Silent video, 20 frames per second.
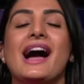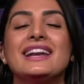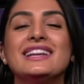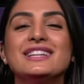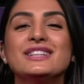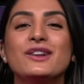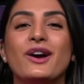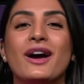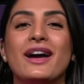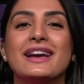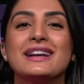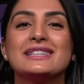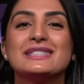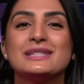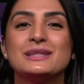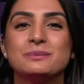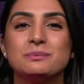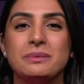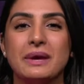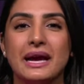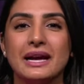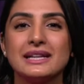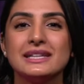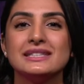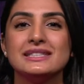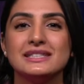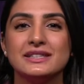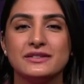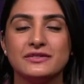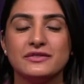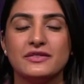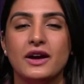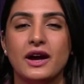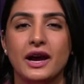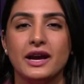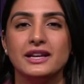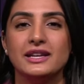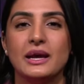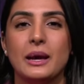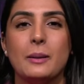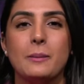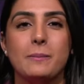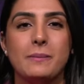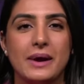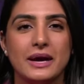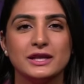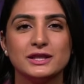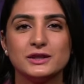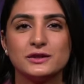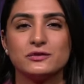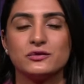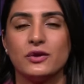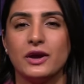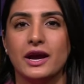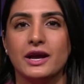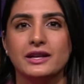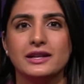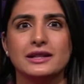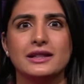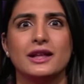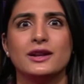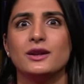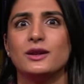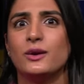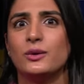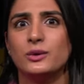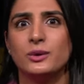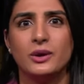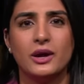I did not expect to find a best friend, let alone